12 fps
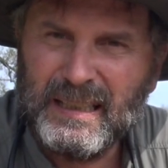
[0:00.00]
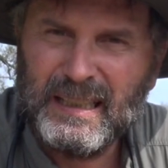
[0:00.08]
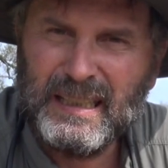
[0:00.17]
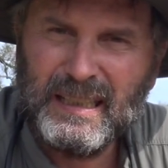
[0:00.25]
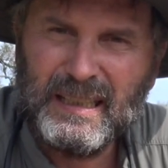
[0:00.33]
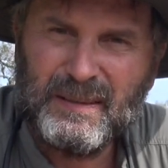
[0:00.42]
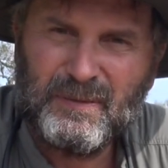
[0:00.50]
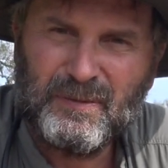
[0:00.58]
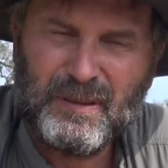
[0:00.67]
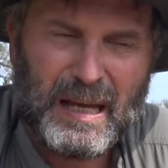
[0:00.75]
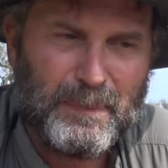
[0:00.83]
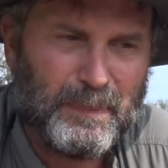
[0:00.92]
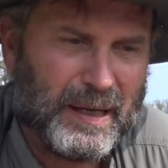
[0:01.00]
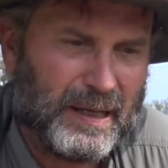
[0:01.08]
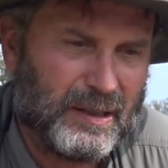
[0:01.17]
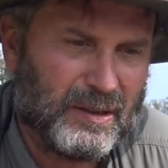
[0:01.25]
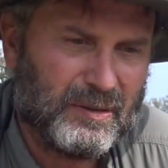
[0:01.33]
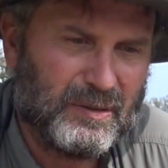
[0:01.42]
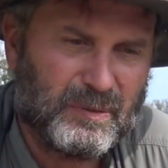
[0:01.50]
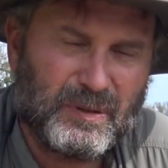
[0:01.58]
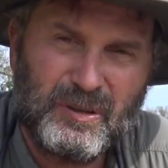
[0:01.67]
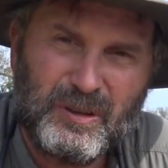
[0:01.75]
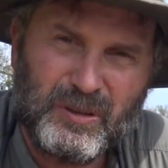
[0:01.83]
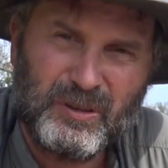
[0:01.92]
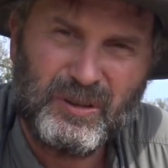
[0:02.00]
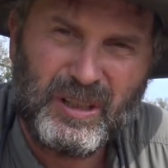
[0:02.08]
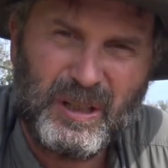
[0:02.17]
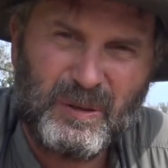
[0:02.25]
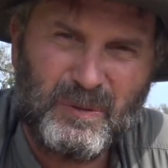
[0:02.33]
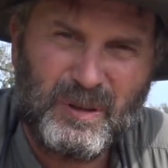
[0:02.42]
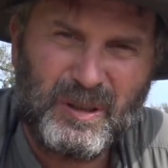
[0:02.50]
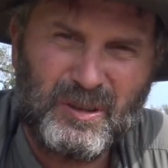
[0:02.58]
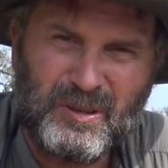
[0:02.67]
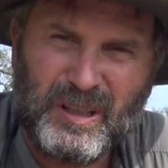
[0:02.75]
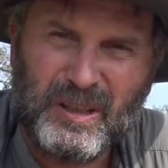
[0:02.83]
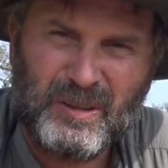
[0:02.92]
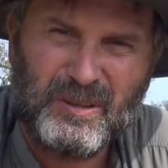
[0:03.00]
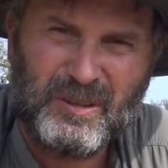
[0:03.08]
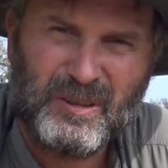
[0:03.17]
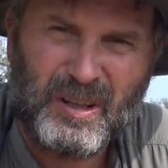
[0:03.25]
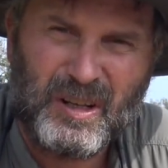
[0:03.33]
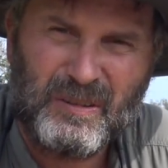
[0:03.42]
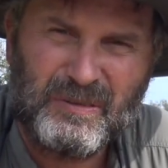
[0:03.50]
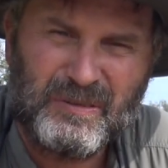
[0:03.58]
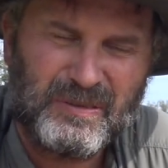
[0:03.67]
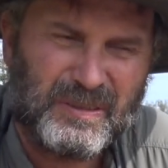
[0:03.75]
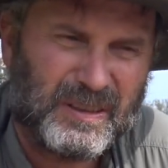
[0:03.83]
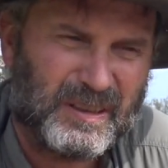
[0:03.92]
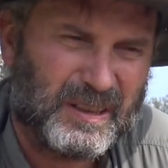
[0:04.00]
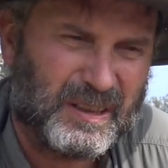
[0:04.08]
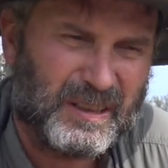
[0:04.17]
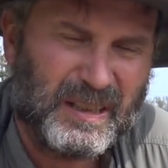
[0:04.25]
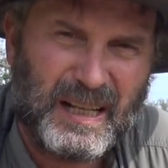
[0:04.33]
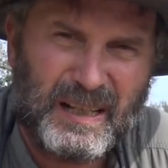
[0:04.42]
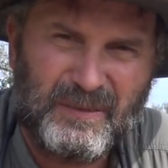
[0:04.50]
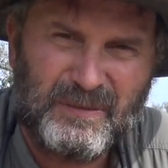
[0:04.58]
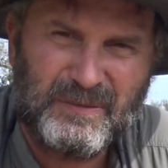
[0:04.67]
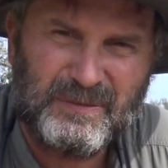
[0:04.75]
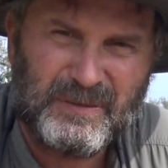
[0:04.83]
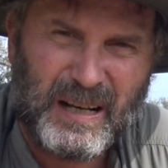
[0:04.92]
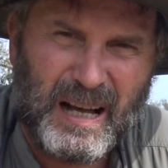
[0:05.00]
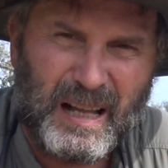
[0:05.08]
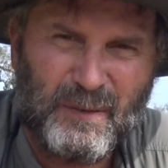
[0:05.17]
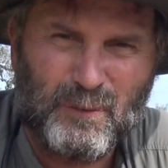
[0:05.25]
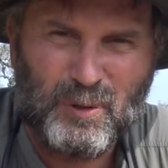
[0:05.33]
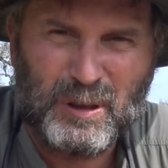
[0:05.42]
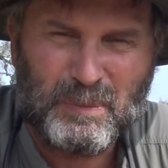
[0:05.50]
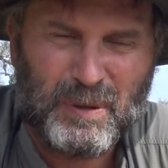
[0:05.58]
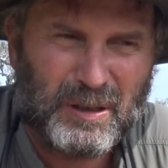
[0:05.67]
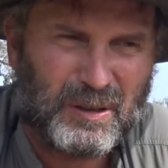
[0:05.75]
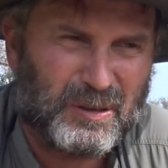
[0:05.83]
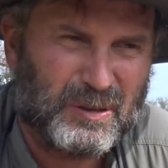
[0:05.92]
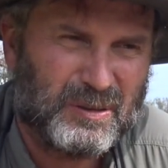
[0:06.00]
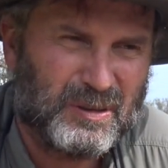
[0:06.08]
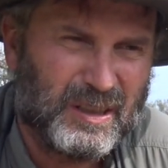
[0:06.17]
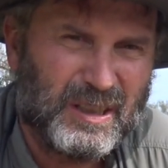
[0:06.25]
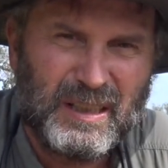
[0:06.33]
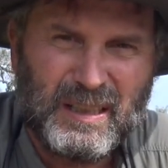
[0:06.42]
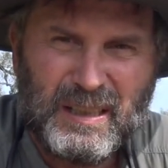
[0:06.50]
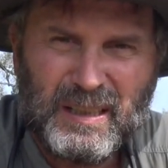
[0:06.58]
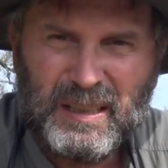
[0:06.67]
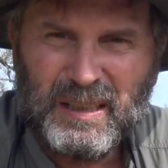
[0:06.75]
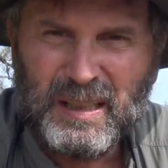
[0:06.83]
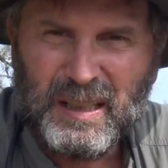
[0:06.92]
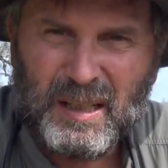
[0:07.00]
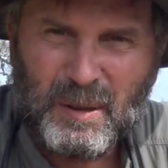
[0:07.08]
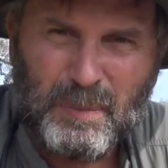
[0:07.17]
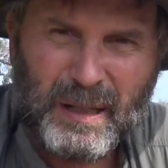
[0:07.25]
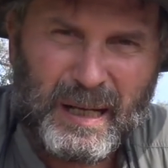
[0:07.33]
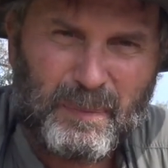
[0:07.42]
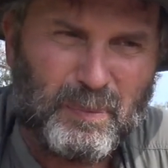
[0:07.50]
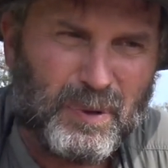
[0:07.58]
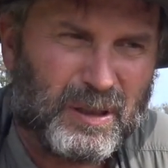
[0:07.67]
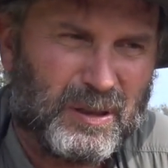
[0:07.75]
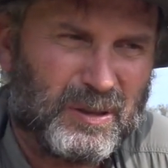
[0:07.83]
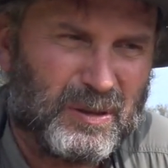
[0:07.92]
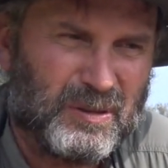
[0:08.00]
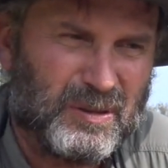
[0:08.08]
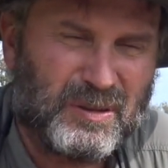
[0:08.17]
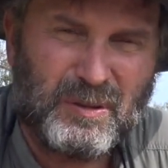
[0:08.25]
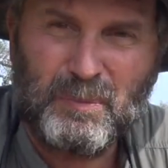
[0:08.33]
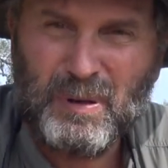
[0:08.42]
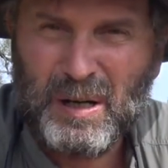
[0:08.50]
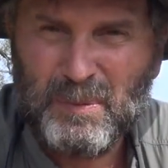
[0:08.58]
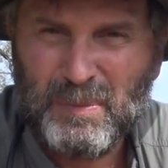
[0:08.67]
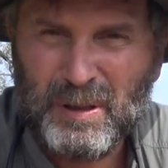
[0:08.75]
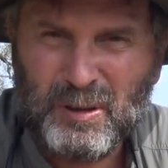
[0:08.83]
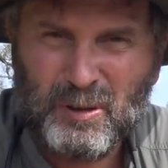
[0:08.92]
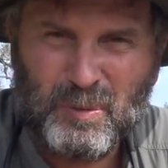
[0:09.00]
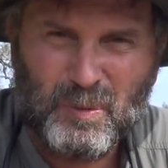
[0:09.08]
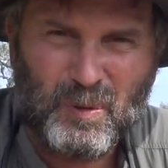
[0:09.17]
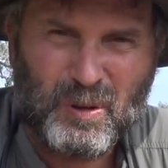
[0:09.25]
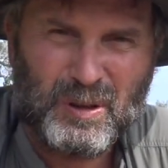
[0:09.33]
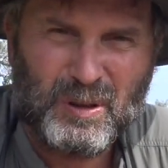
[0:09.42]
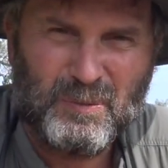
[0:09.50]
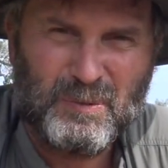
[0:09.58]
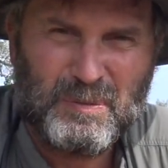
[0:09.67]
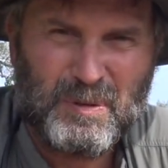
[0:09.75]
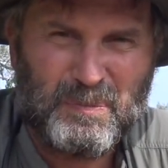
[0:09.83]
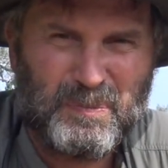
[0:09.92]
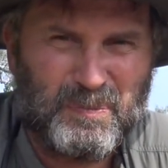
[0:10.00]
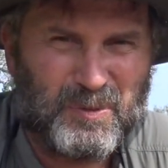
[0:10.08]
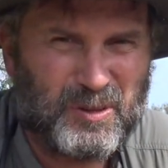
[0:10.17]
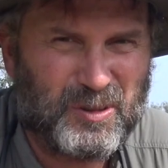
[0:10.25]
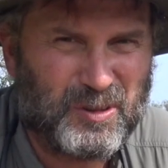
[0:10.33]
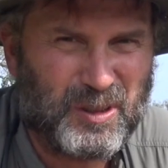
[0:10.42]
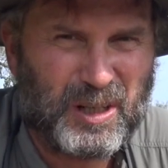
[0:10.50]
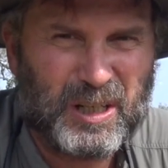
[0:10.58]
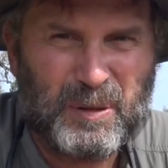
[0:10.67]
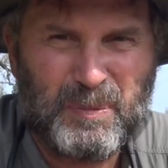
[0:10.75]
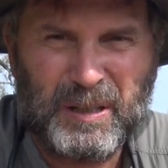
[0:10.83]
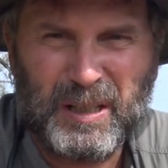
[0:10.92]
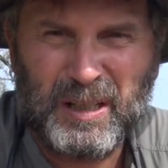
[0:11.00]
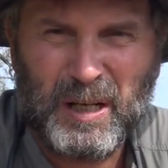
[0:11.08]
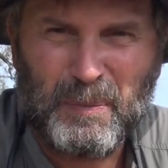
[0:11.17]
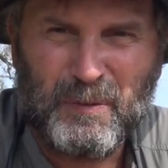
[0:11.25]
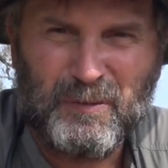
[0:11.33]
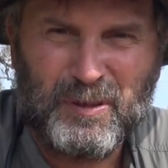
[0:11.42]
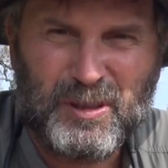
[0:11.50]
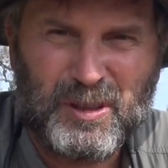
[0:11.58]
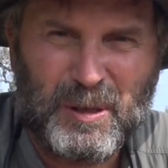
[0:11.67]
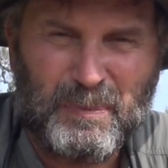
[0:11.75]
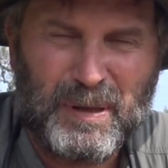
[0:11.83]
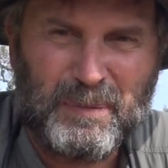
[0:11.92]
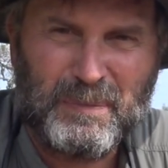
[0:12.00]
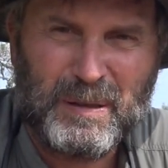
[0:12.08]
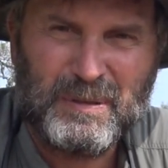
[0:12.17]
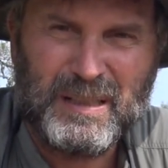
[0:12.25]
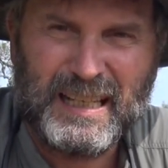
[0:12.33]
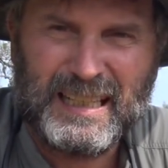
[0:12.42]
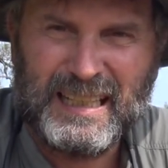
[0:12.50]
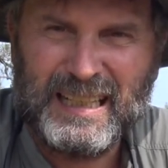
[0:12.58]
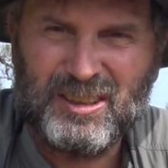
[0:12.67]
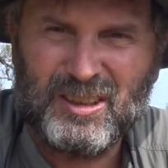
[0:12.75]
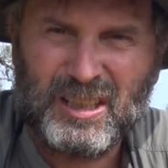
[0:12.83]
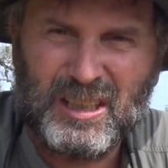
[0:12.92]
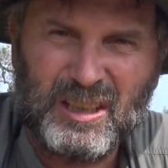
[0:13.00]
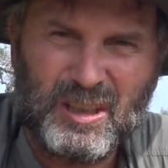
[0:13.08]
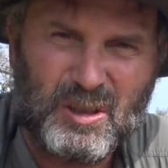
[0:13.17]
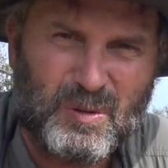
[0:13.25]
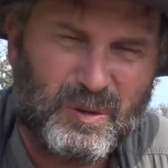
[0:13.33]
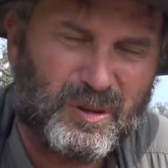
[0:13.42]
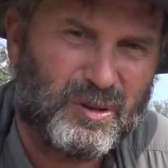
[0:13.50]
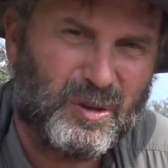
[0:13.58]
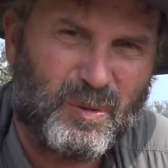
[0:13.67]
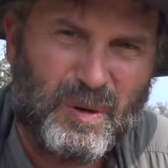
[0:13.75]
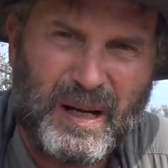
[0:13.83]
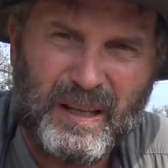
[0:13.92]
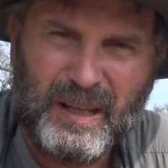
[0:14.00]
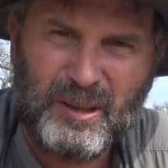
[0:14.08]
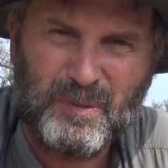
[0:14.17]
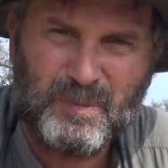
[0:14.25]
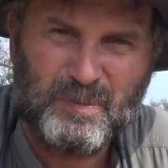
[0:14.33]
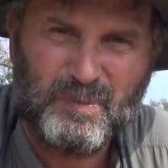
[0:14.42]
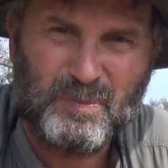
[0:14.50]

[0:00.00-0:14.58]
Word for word: the fly patterns we're still staying with the standard stuff uh, a lot of olive woolly buggers uh, black buggers, some brown buggers been working. We've been starting to pick a couple fish up on maybe like an egg sucking leech once in a while. That's